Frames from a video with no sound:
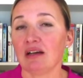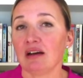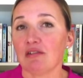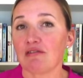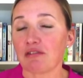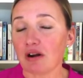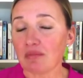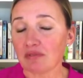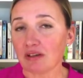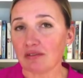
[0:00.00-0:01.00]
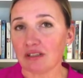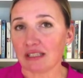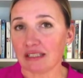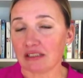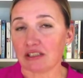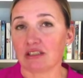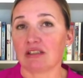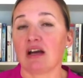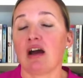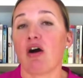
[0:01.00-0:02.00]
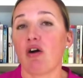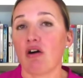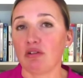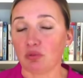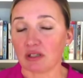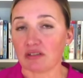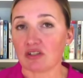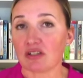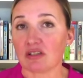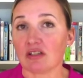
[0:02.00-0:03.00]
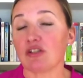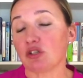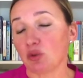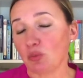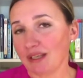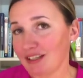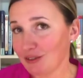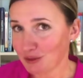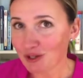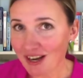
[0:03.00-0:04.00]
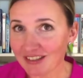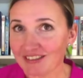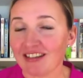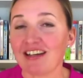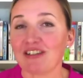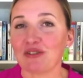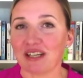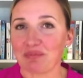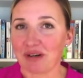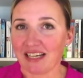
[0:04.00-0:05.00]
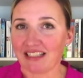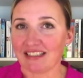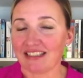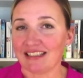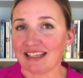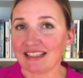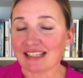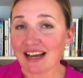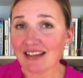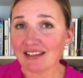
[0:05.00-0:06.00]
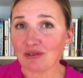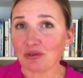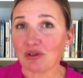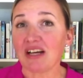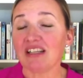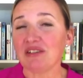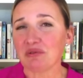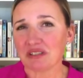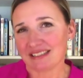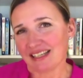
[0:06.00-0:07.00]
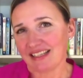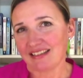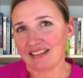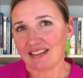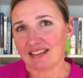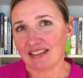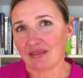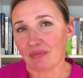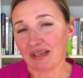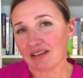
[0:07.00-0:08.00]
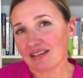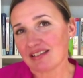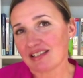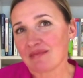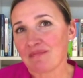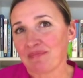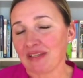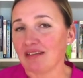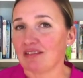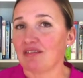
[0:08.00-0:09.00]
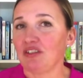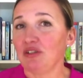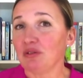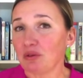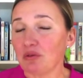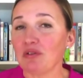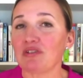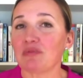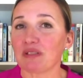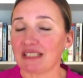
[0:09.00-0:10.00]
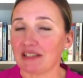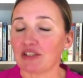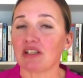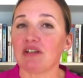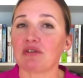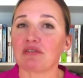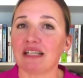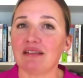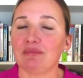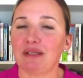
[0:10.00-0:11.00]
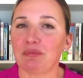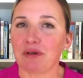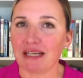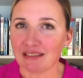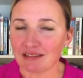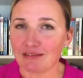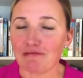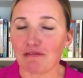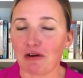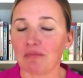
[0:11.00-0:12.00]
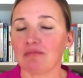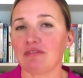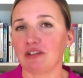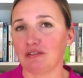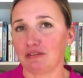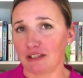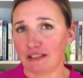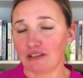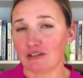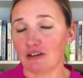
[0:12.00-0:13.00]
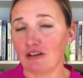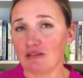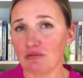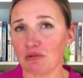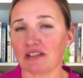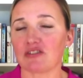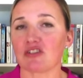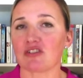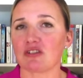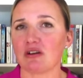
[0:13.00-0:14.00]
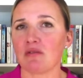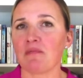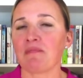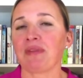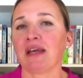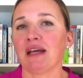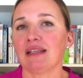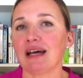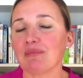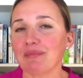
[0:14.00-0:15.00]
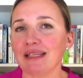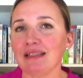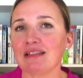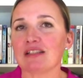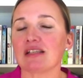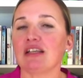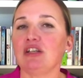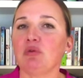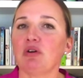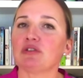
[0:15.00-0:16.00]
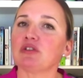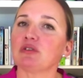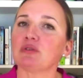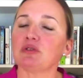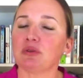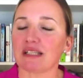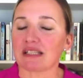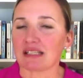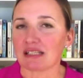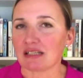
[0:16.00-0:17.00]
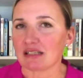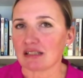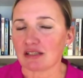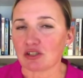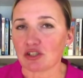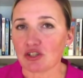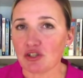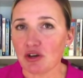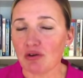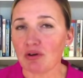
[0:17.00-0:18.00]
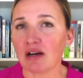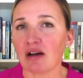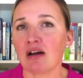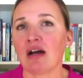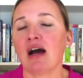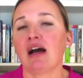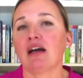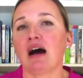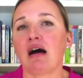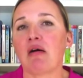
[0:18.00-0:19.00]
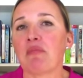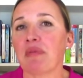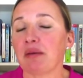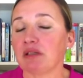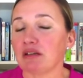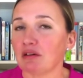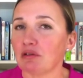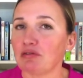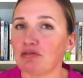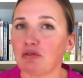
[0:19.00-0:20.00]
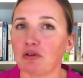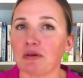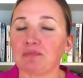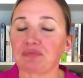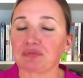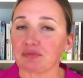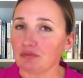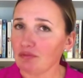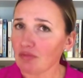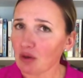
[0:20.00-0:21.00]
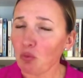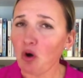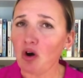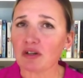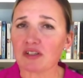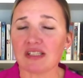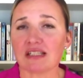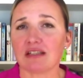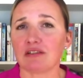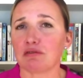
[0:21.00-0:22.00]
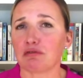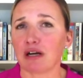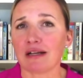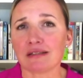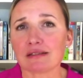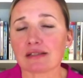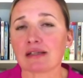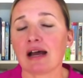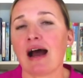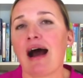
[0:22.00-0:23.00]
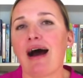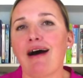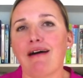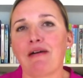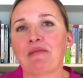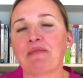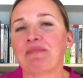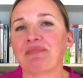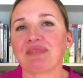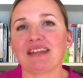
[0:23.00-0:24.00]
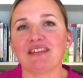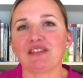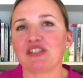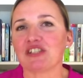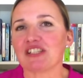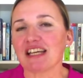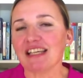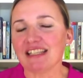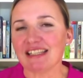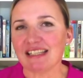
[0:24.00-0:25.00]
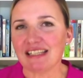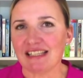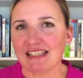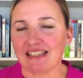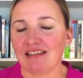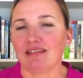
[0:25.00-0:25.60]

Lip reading: From the ovulation onwards, assuming you tried to get pregnant in that cycle, you want to take it easy because you could potentially already be pregnant from the ovulation onwards. So that means you want to do exercises such as yoga, maybe go for walks instead of runs. Just take it easy.